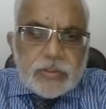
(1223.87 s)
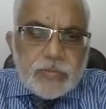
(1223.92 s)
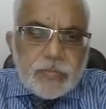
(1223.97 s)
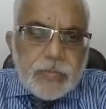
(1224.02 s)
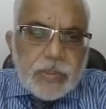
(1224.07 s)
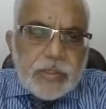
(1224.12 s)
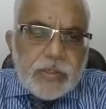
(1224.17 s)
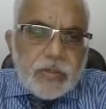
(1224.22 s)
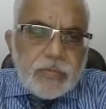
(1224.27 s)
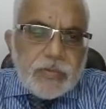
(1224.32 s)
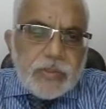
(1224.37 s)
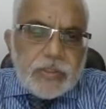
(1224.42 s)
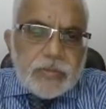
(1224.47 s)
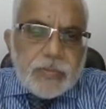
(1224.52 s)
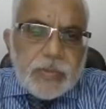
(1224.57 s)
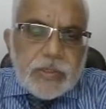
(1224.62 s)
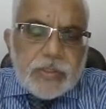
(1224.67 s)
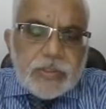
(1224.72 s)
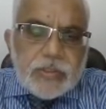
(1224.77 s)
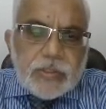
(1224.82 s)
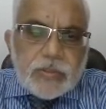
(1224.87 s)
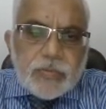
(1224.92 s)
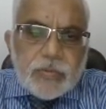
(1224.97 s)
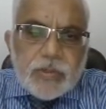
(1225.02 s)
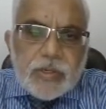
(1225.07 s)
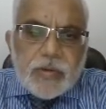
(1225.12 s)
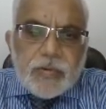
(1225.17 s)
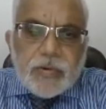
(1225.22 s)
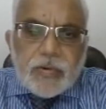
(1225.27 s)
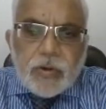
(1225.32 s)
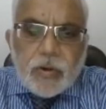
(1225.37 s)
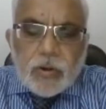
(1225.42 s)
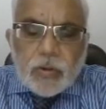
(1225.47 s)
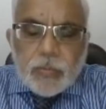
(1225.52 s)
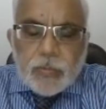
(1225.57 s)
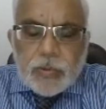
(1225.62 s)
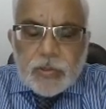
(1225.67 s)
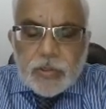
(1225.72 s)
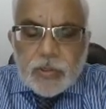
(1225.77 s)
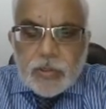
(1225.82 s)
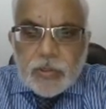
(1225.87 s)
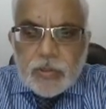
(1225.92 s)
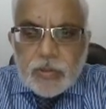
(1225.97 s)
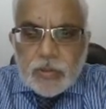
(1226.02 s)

many of these medicines were never documented